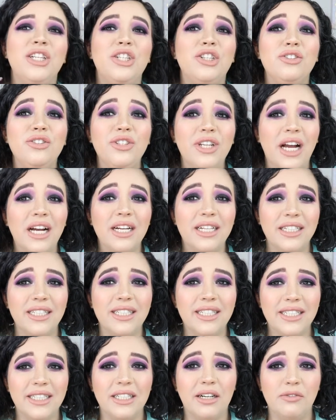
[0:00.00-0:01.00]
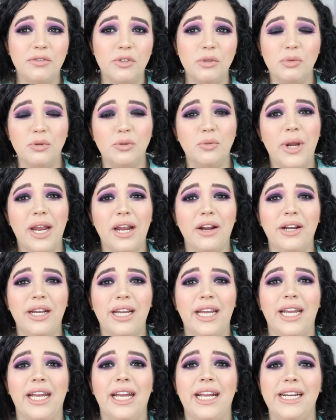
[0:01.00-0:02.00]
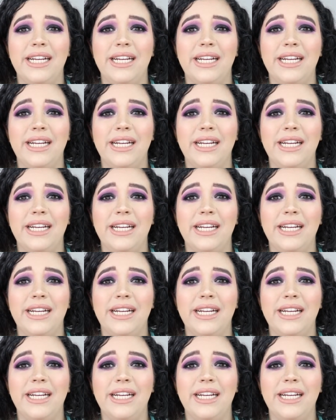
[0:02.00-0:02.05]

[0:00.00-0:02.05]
you're not gonna get comfortable wearing it.